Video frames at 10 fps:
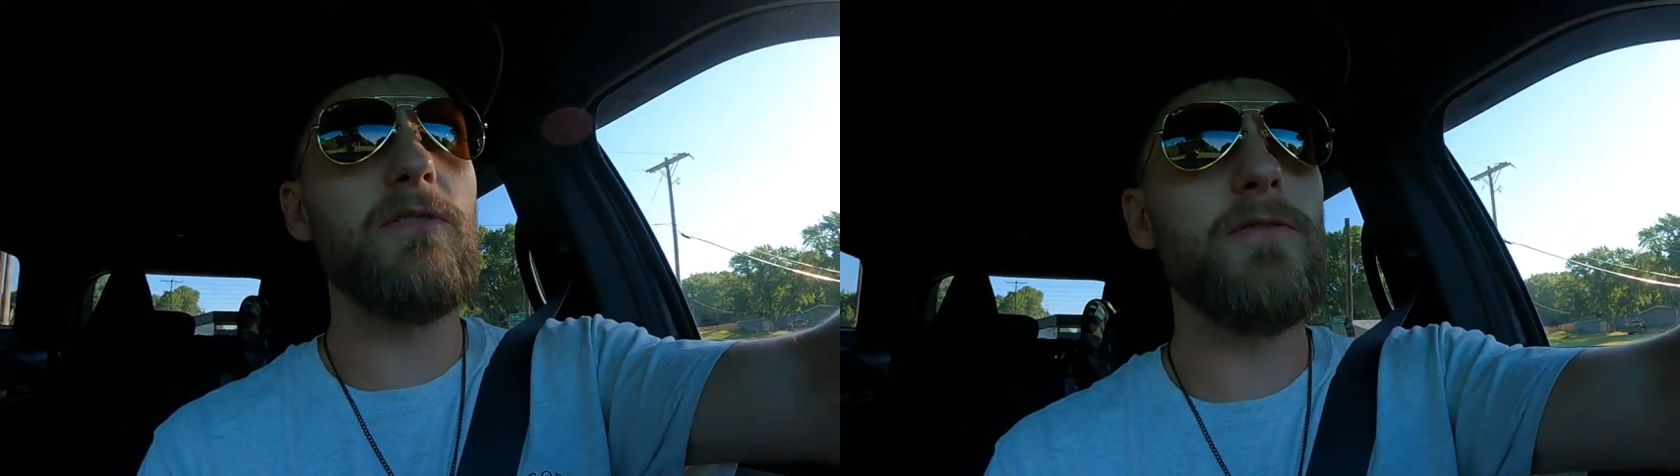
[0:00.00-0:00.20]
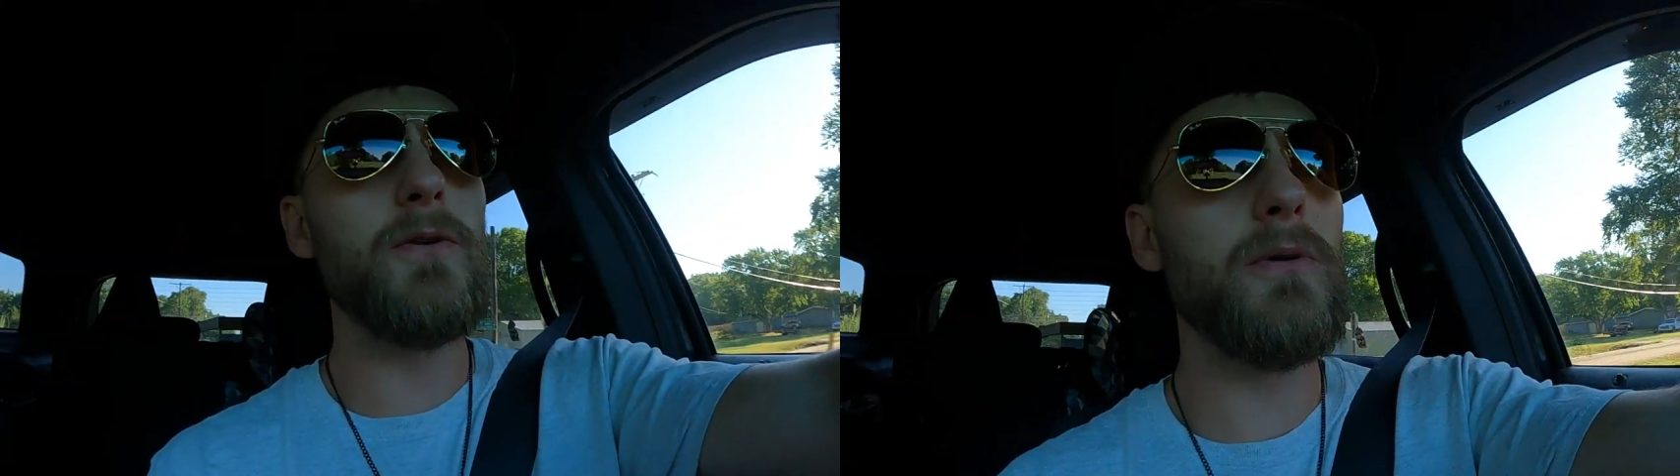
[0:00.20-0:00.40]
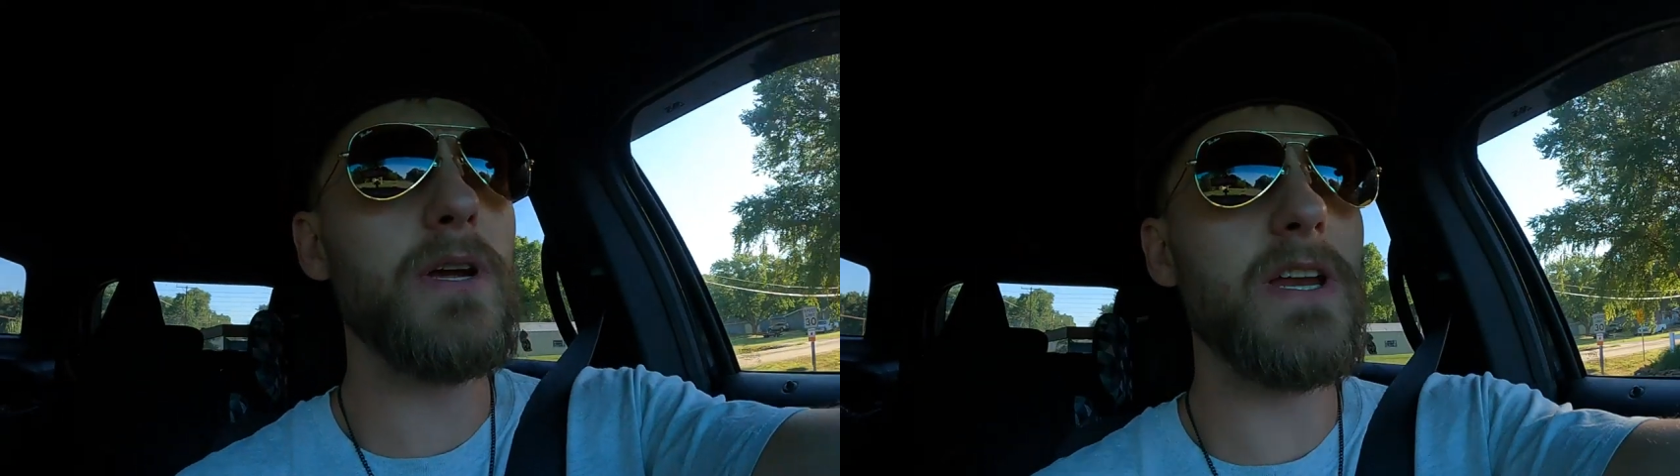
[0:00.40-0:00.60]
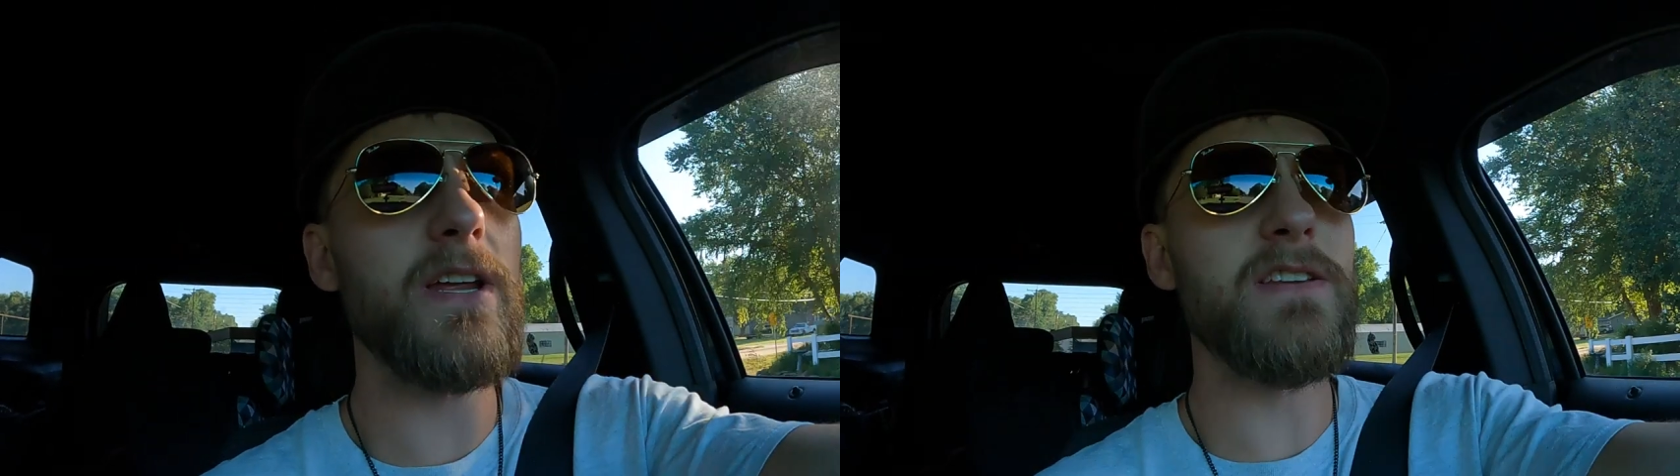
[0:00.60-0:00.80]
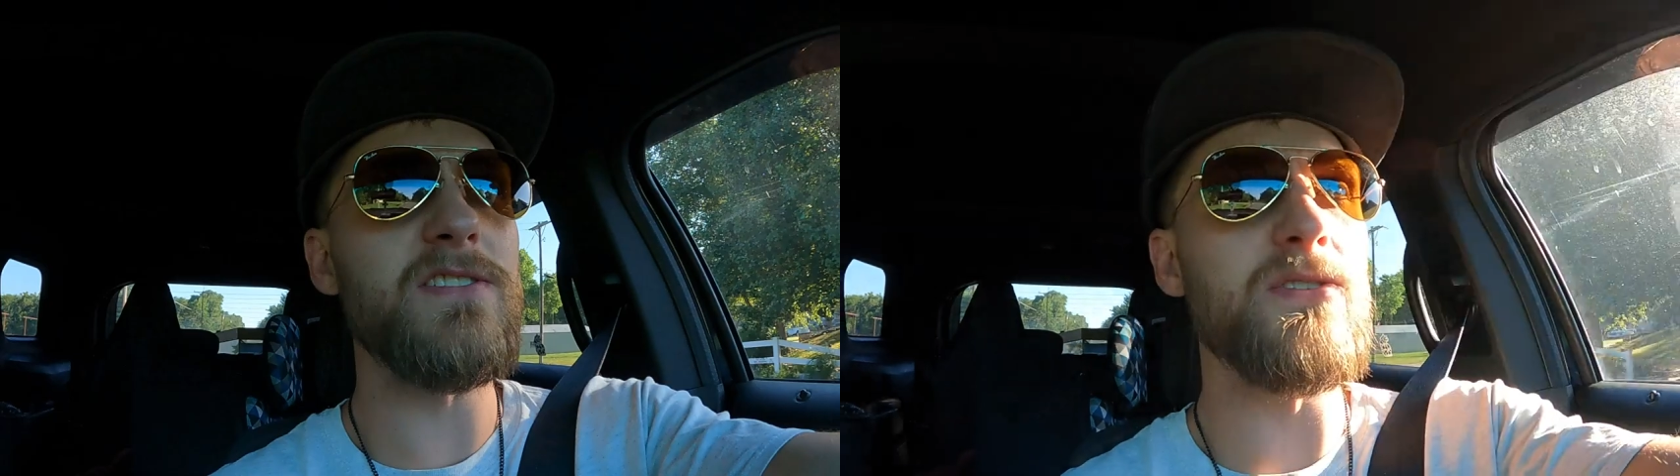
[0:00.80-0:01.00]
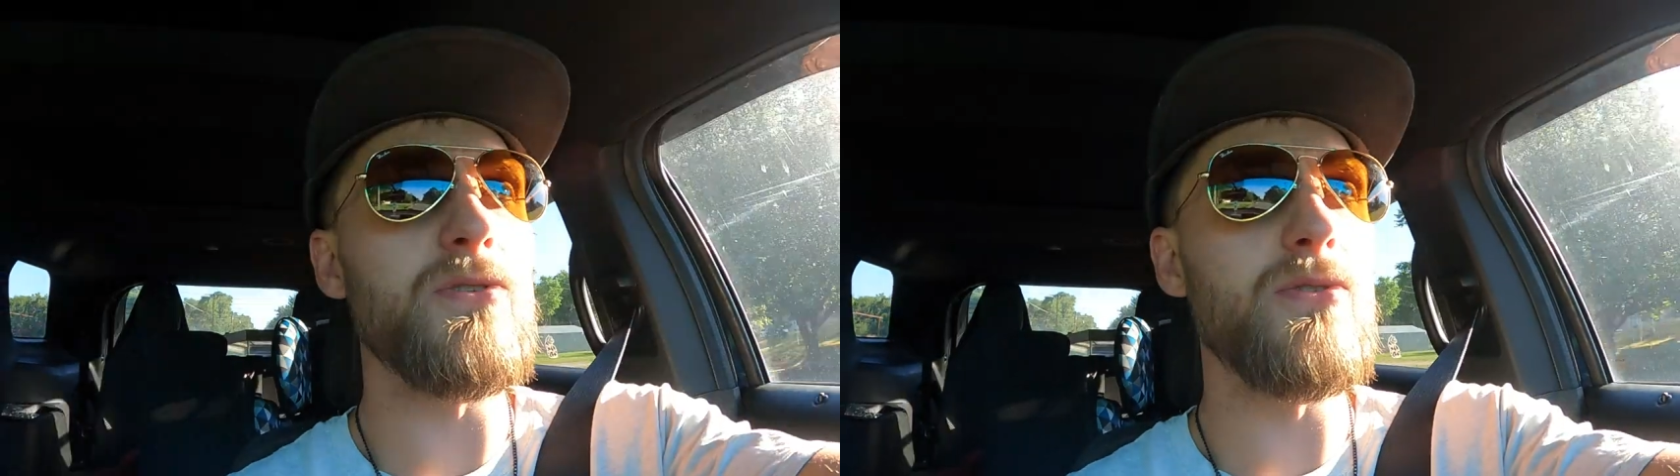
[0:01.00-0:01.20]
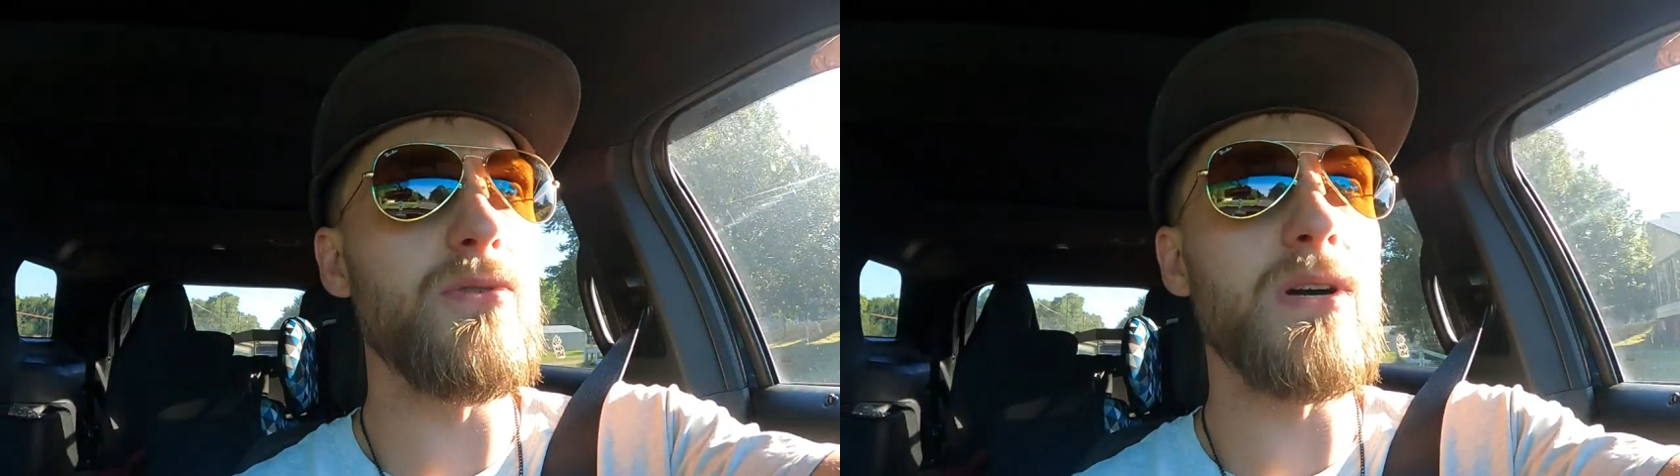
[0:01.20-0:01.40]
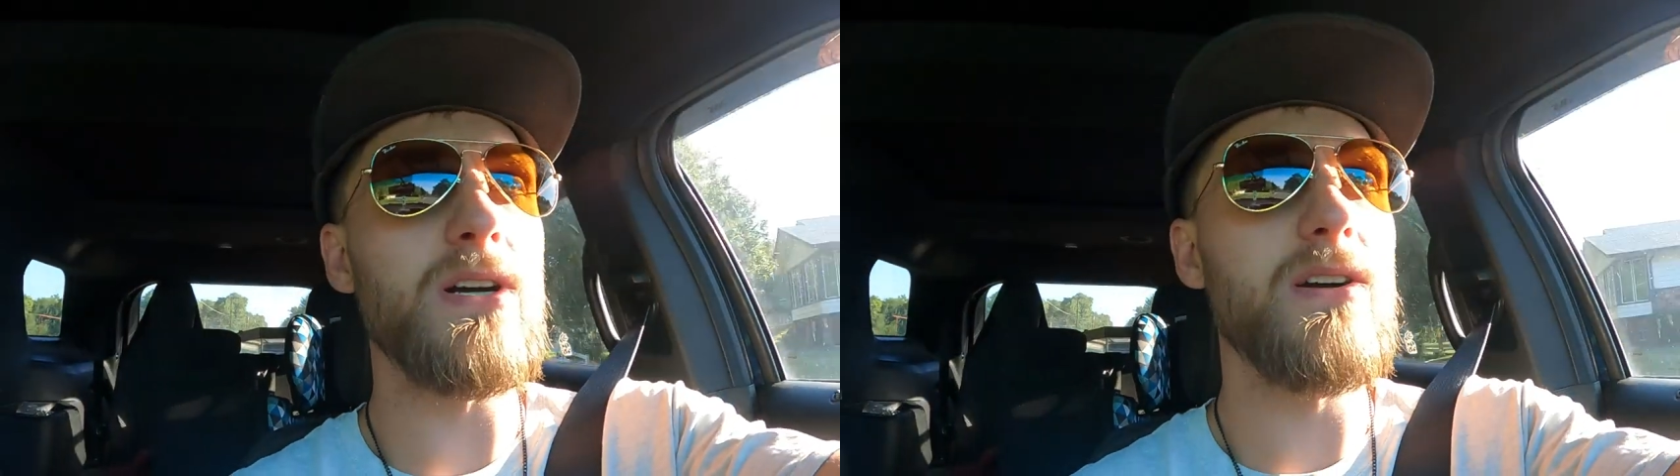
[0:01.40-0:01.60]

before we get into